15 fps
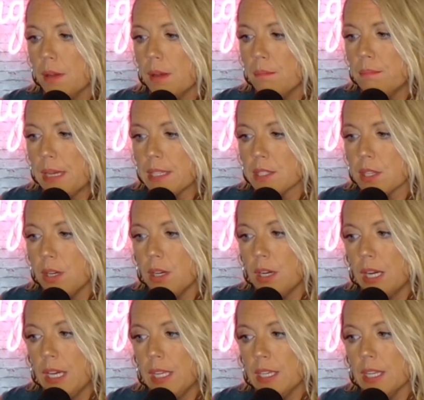Based
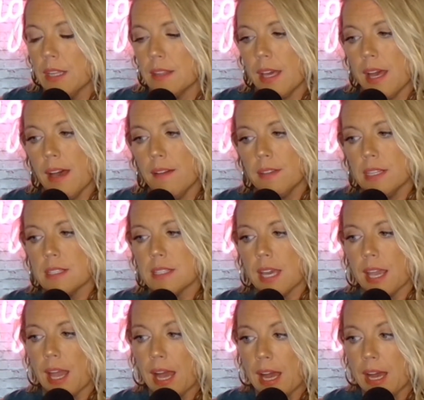on the evidence
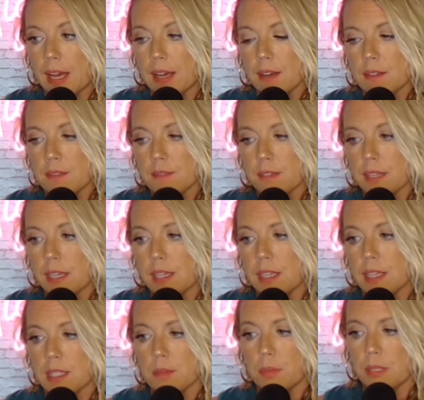they have, it
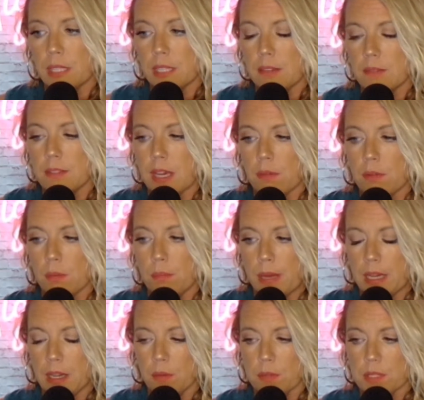is believed that
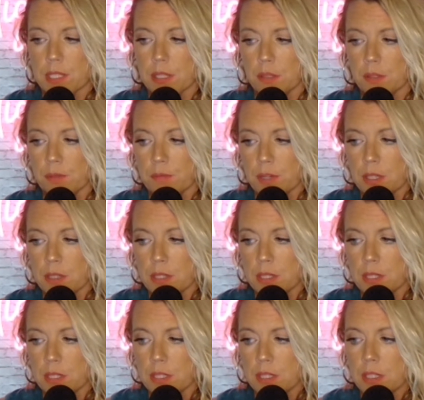Rebecca was killed
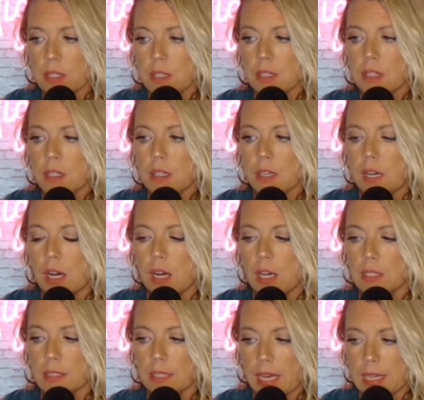first,
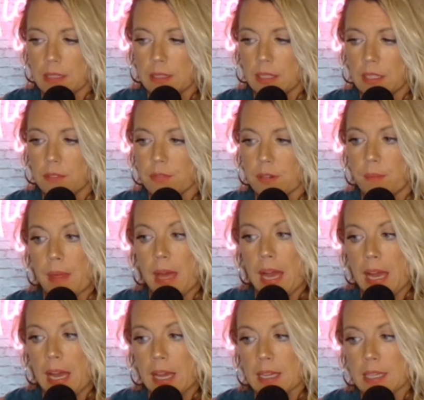likely from the
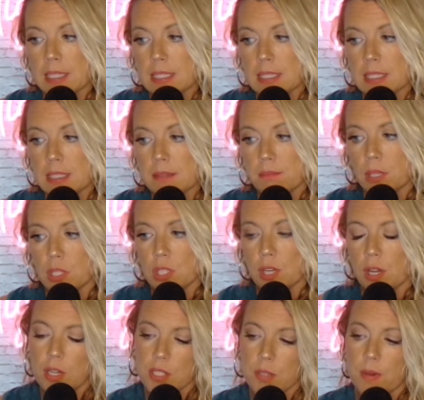axe, but she
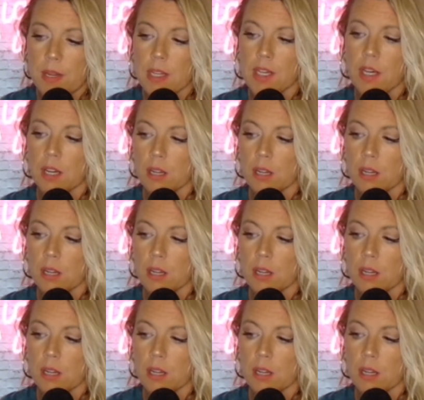also had a cut on